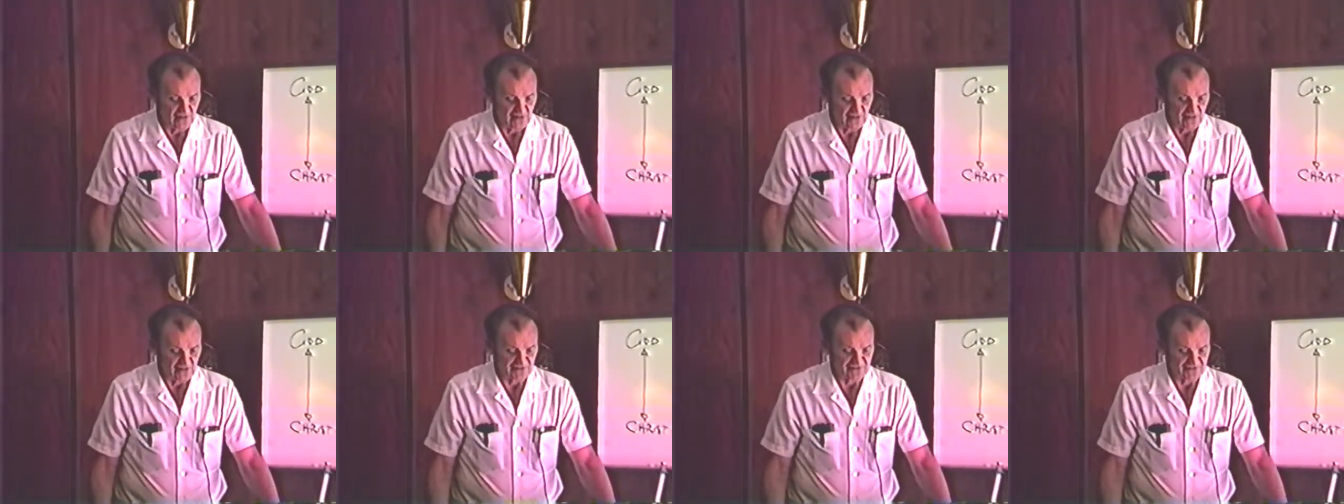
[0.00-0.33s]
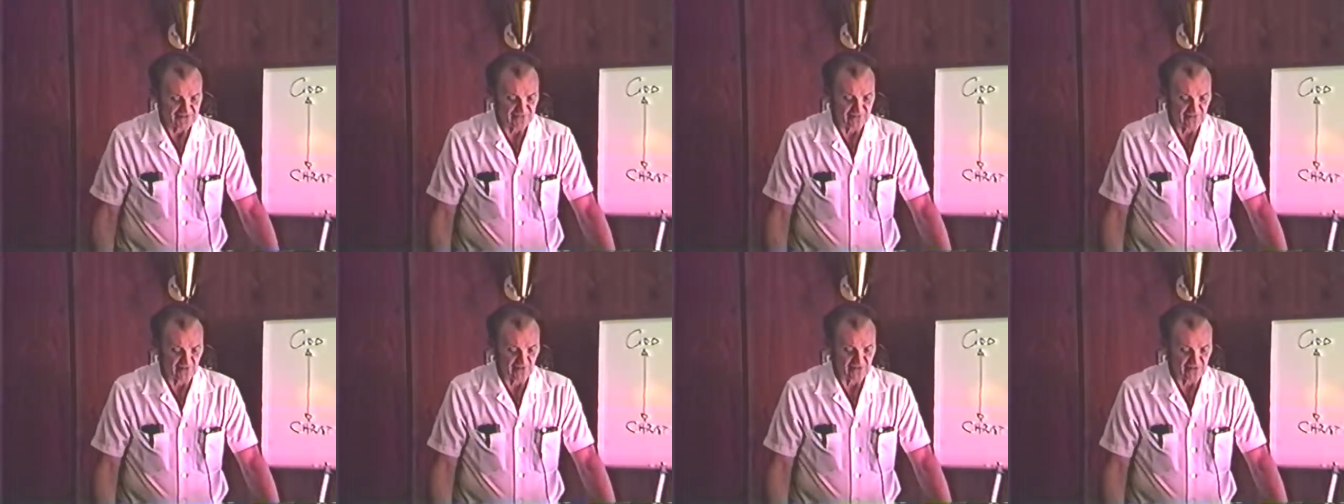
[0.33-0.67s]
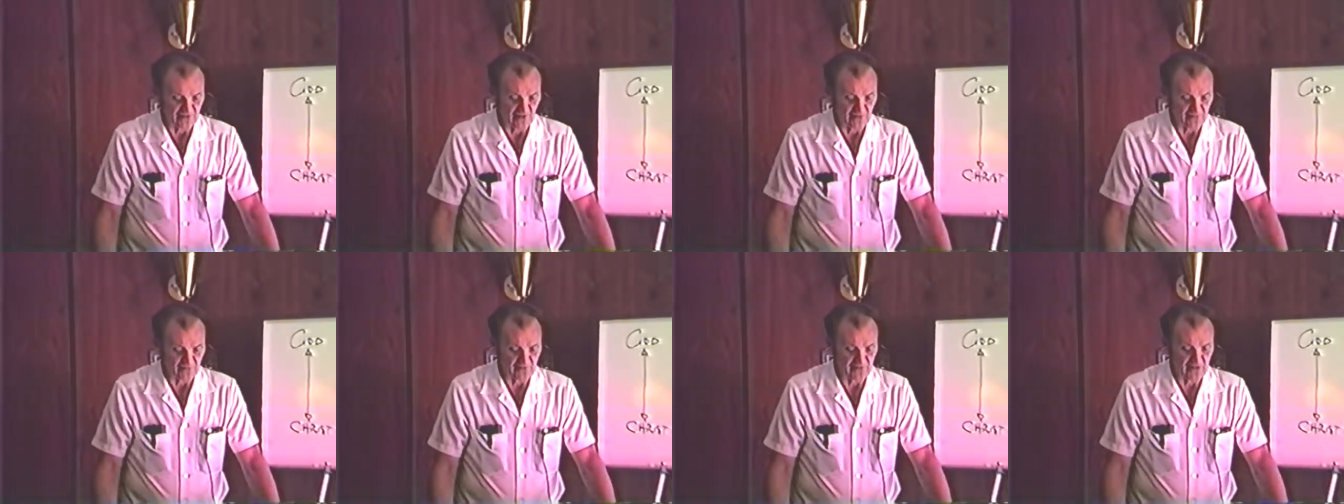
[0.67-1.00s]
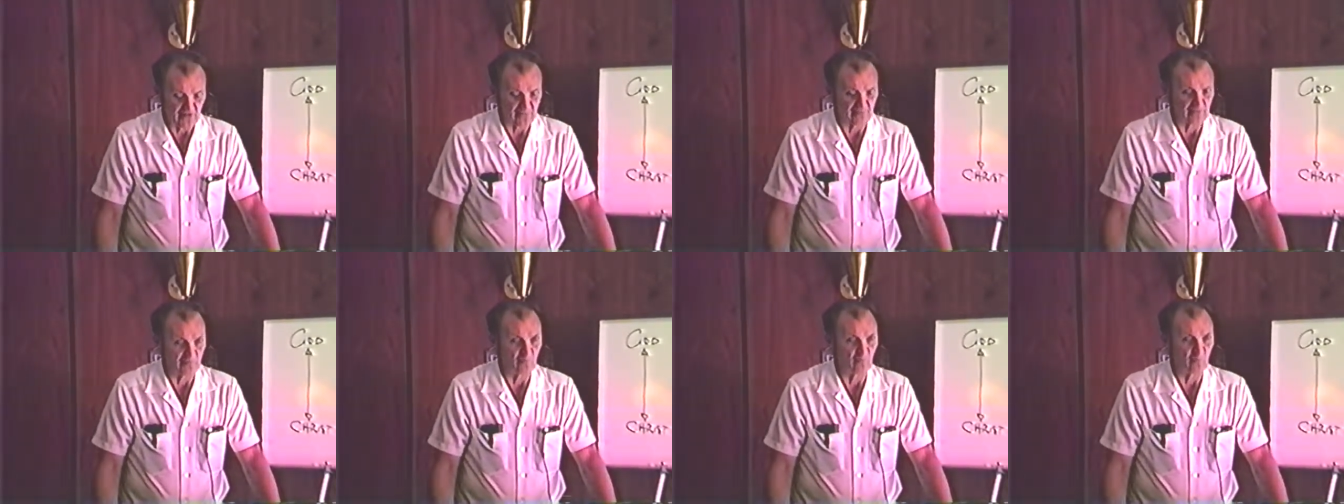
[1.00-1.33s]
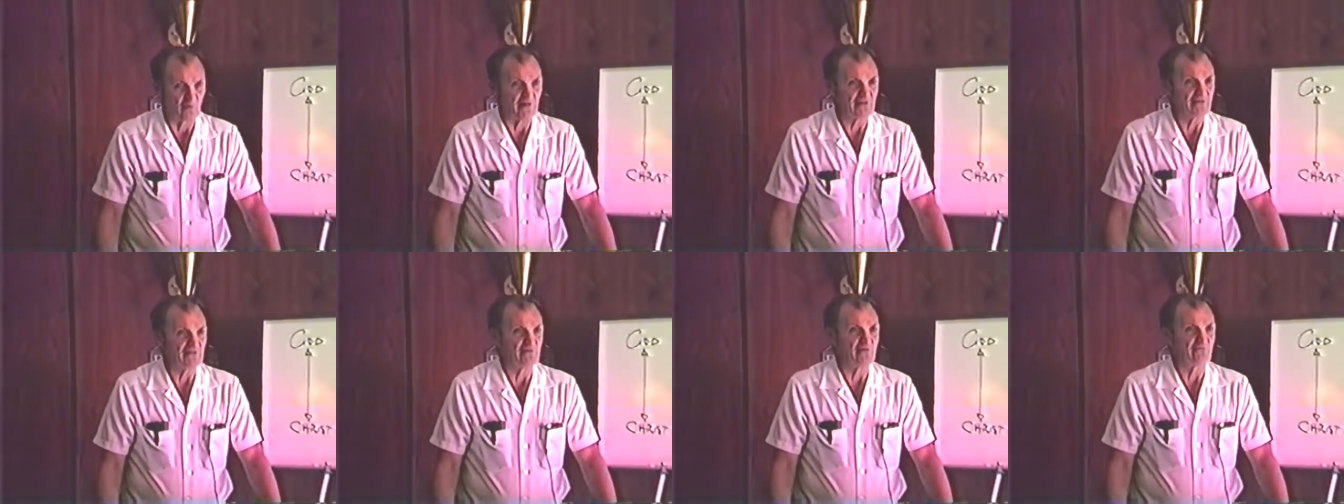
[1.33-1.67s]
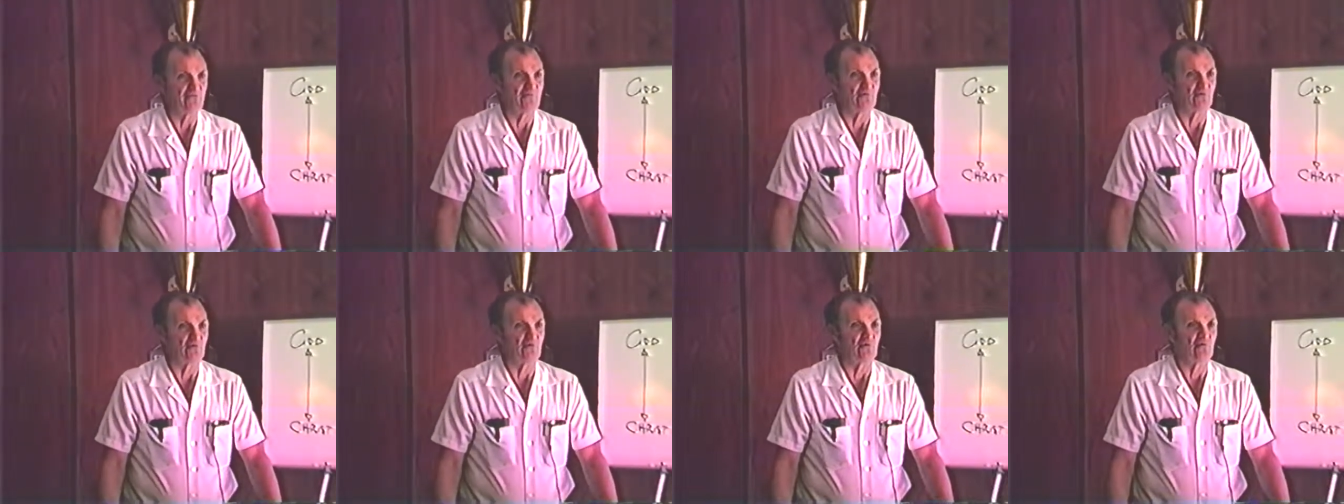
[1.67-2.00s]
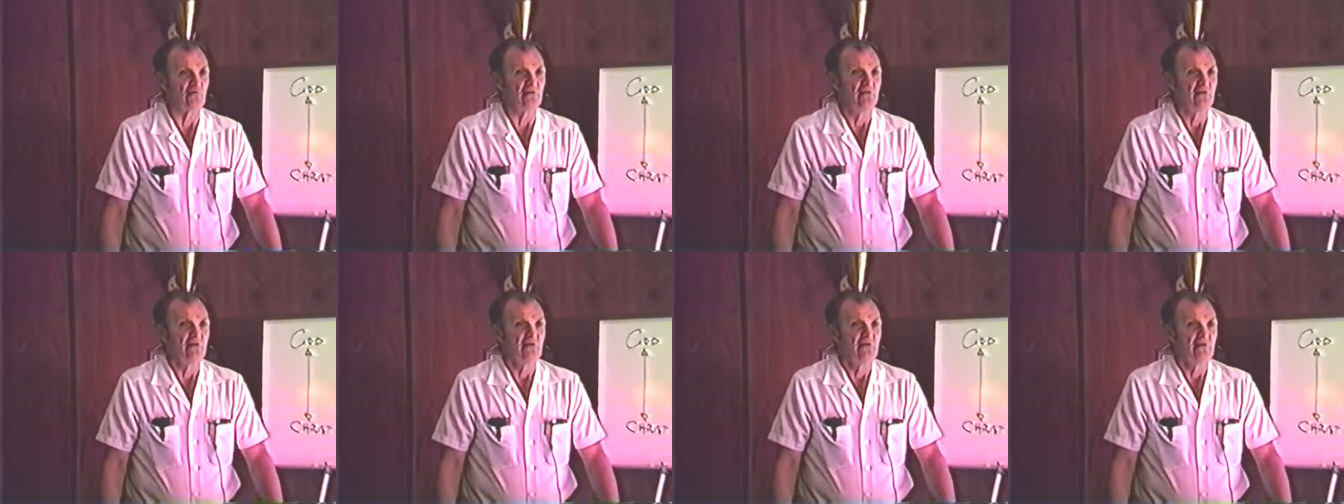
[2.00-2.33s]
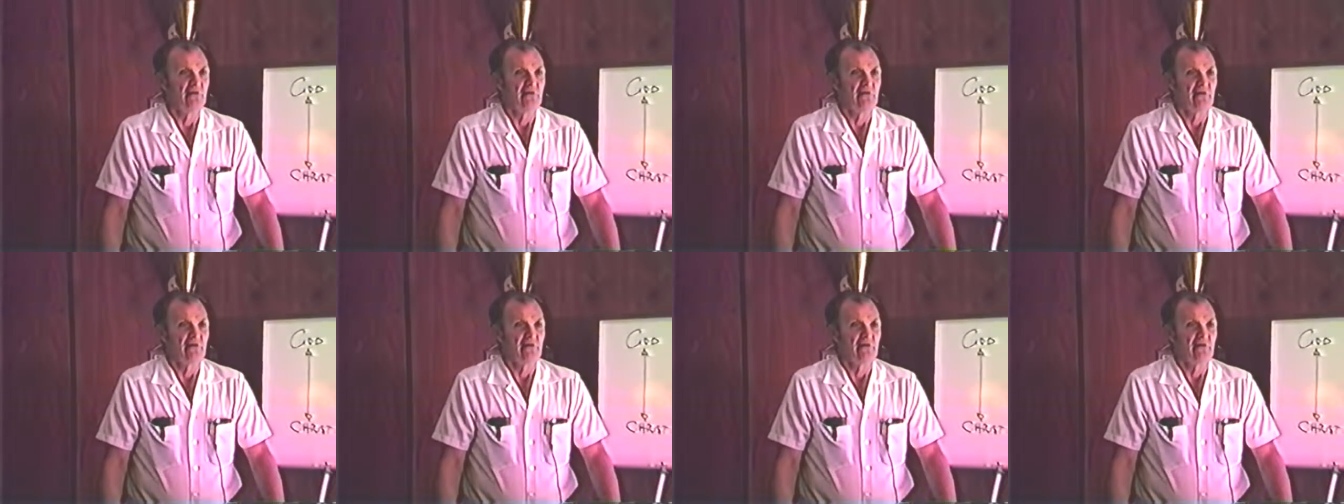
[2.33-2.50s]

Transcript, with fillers: It's the very life we have been waiting for.